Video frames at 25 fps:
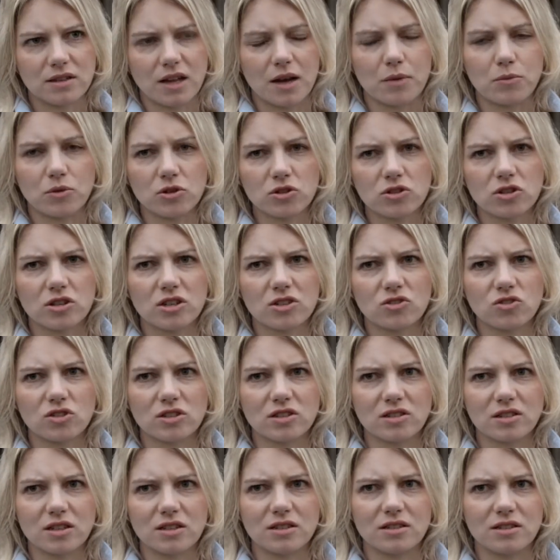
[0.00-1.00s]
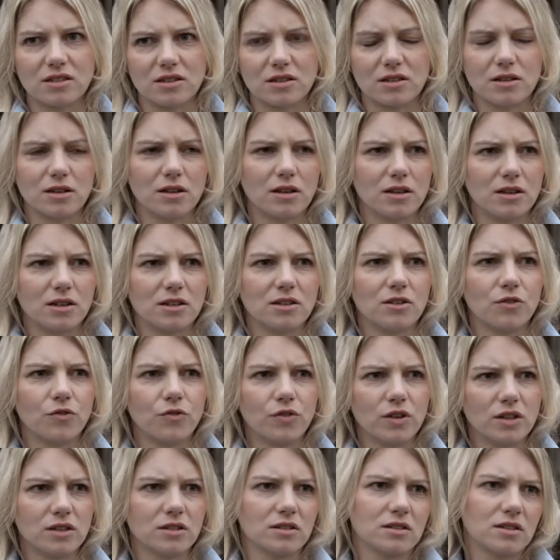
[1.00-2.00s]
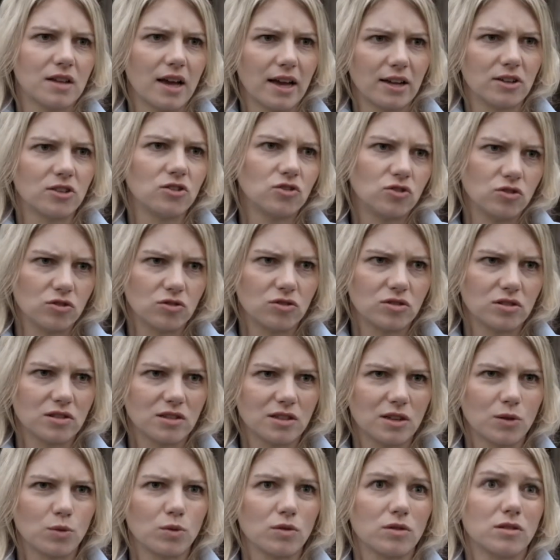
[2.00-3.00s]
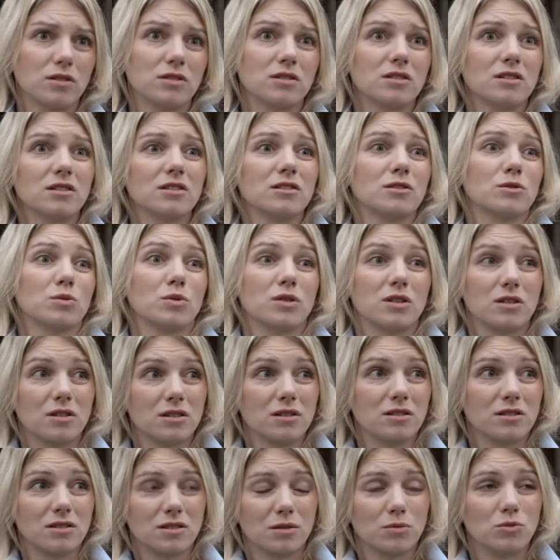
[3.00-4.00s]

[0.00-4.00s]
I'm not going to just sit here in a defeated attitude and say, well, this is what it is.